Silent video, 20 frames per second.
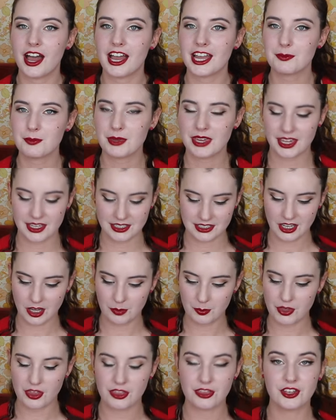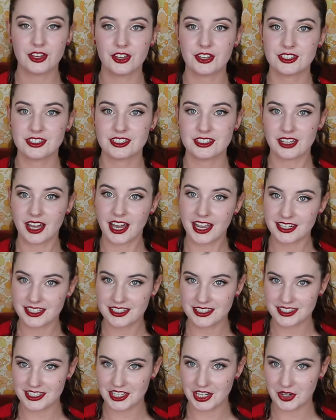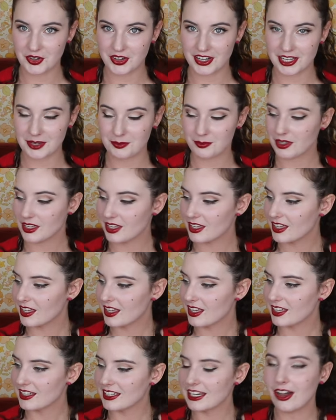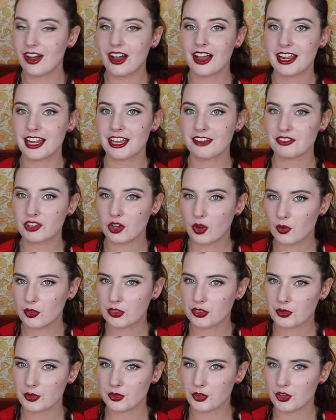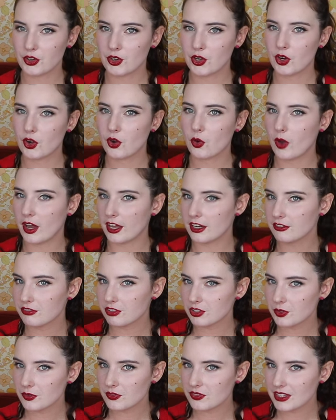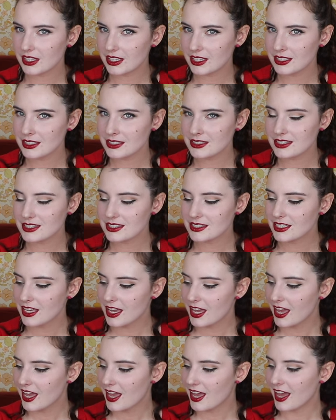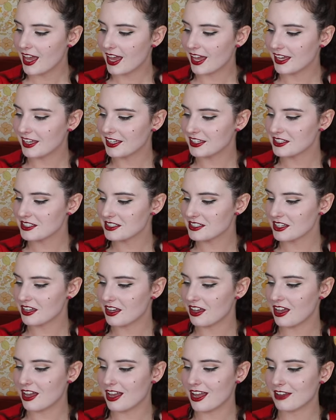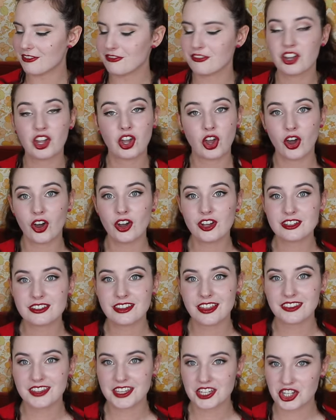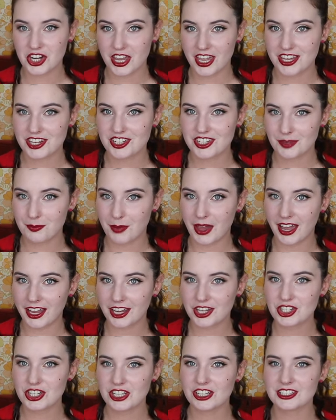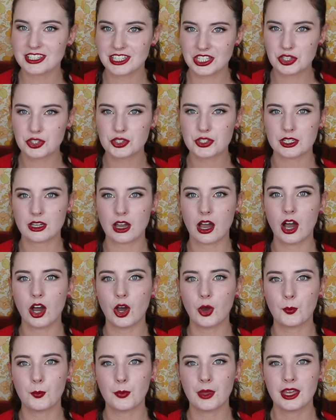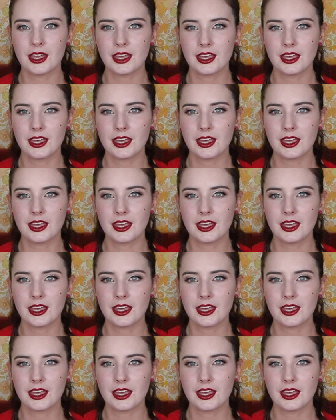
I picked up the Dynasty Cream. Now, I have gone through quite a few of these, and I forgot that they changed their packaging because it used to come